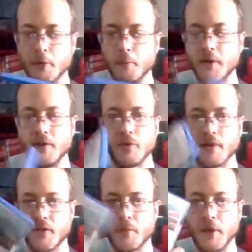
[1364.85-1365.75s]
but if you
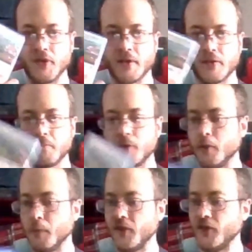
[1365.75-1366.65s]
like the basic
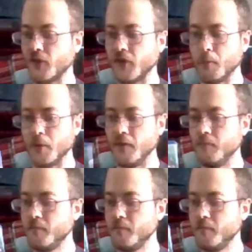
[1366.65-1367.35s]
turn-based 16-bit,